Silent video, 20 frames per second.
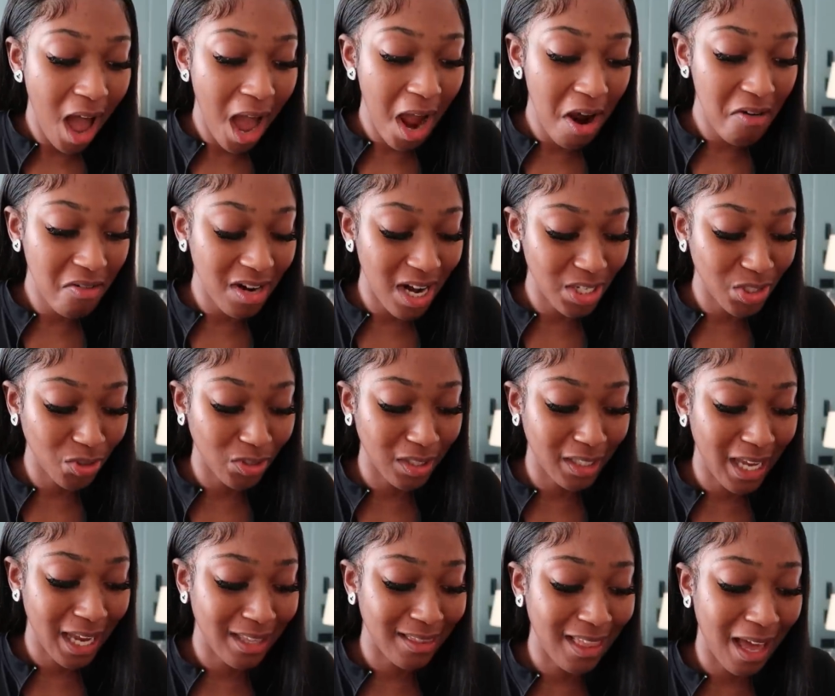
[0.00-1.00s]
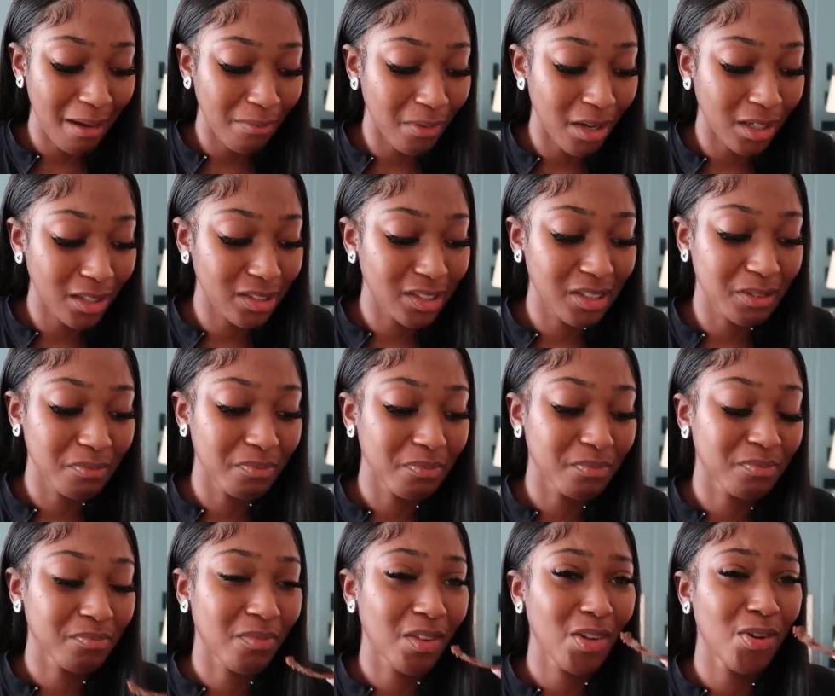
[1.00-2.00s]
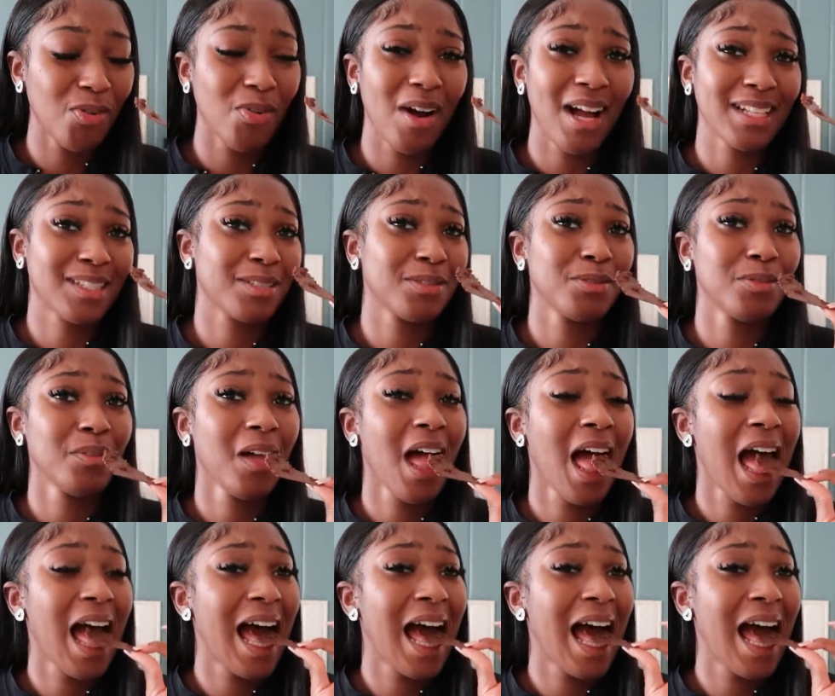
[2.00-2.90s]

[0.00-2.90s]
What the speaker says: don't really like chocolate cake that much or at all.